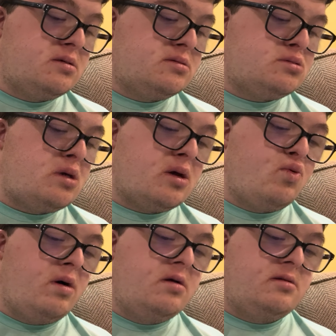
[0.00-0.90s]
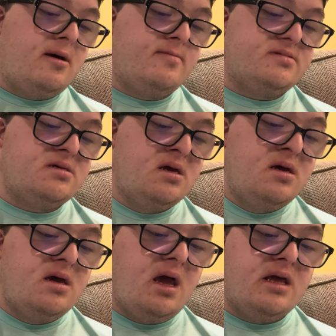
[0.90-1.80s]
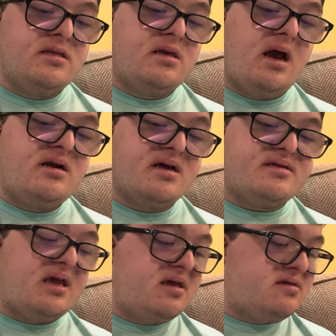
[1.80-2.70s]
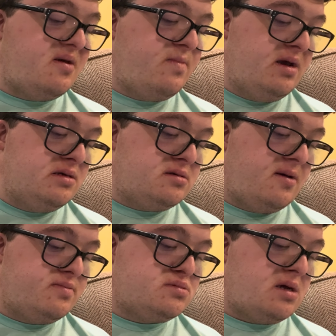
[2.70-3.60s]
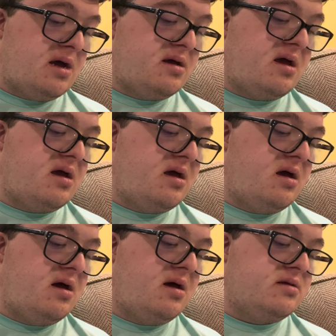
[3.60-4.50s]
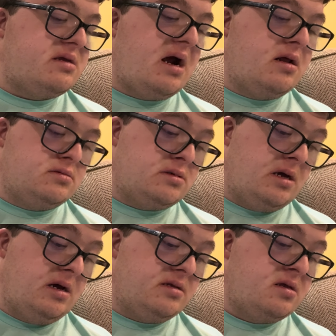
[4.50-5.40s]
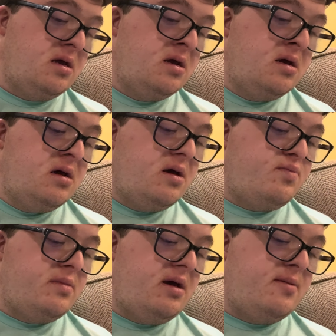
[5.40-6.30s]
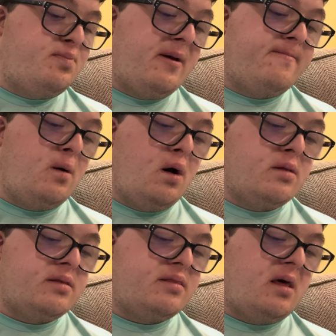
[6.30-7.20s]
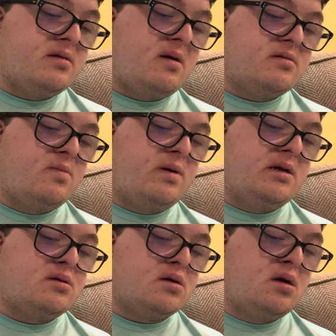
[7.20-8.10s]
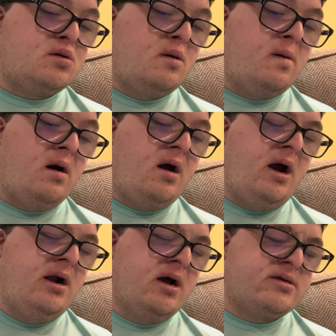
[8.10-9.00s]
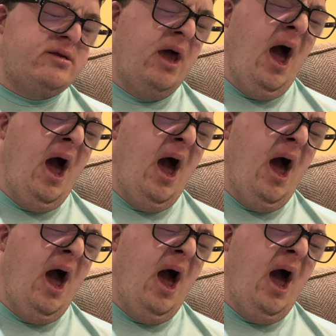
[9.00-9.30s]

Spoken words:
Sycronoms an NXT Championship title shot, and before the WWE 2024 NXT.